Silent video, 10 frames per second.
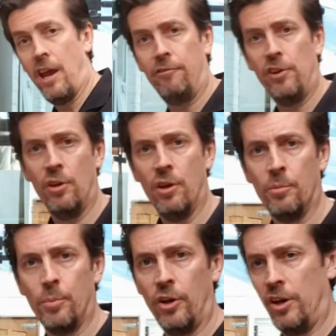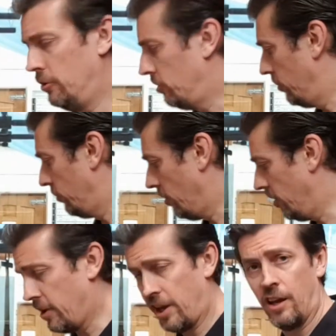if you put it into the side
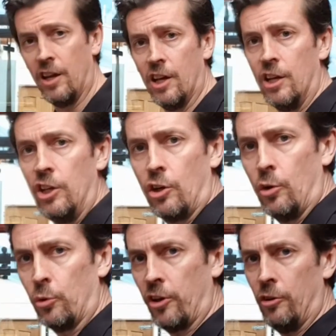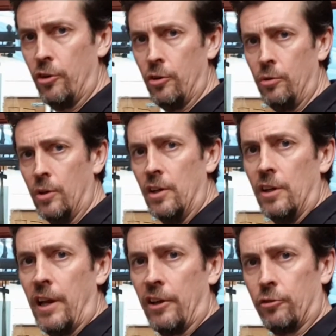there, you can also do
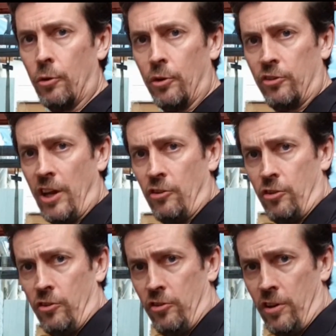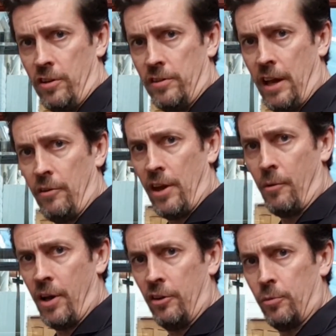lateral extensions out that
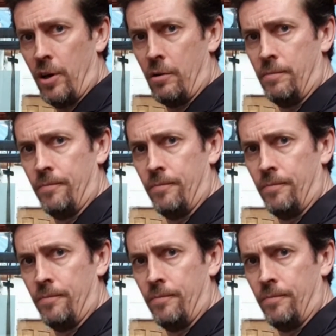way as well.